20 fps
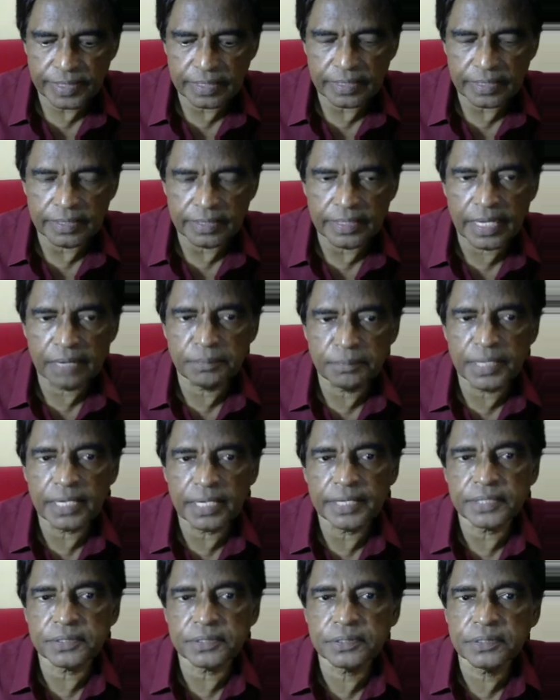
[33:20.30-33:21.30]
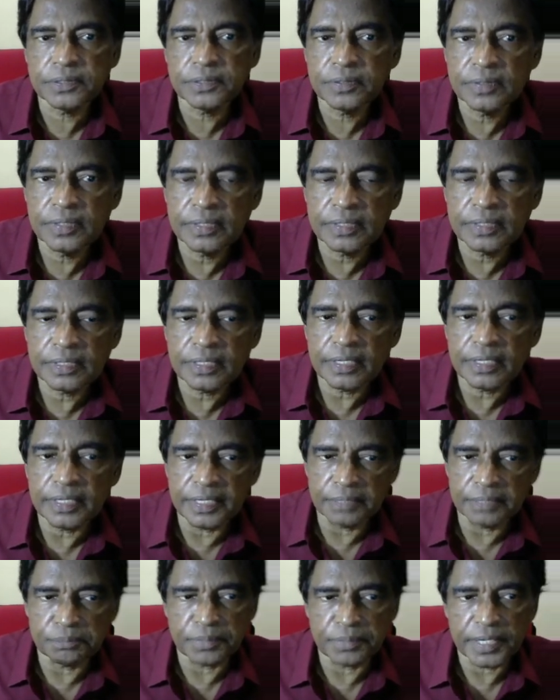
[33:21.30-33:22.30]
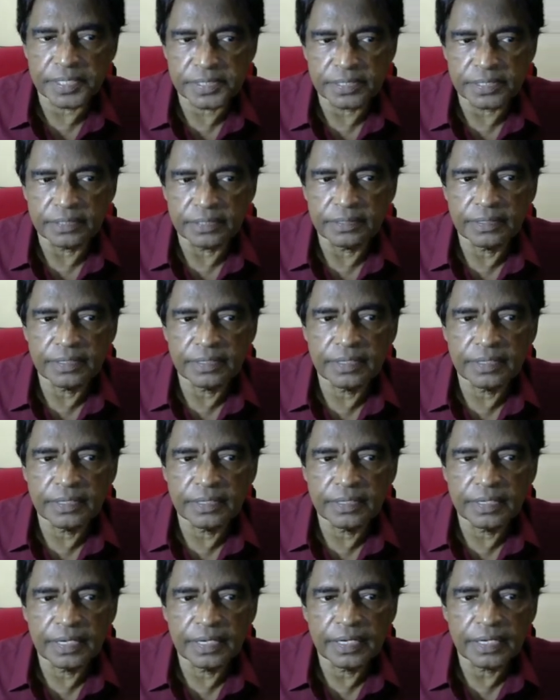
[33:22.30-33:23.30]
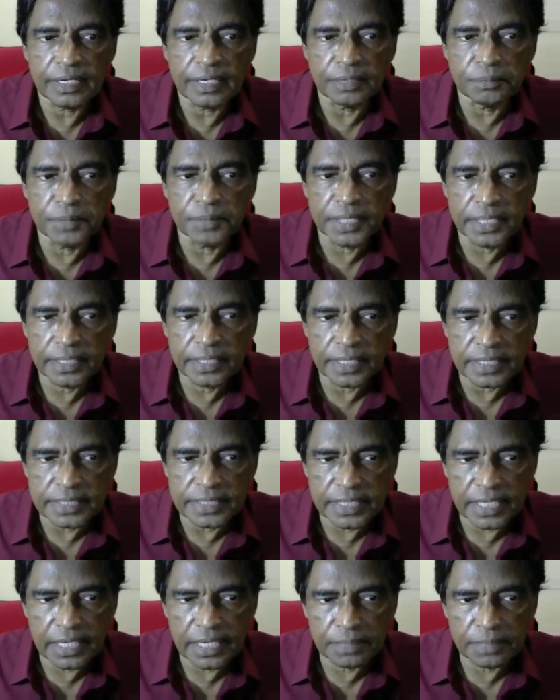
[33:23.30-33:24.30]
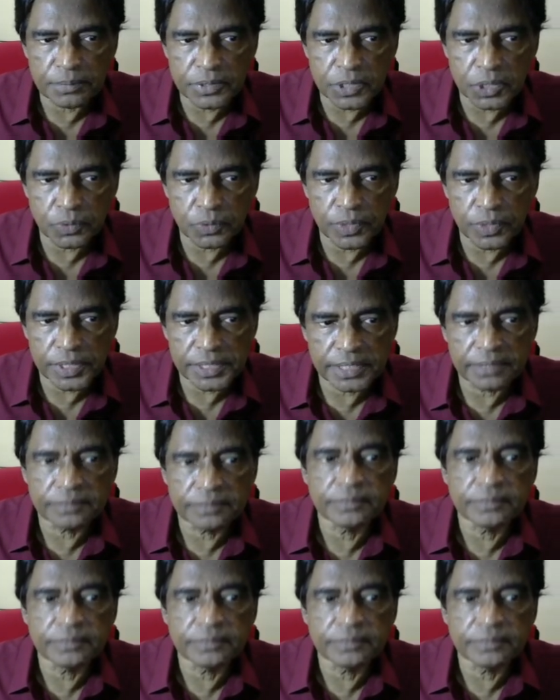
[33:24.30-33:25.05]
that may lead to depression. Remember the same situation,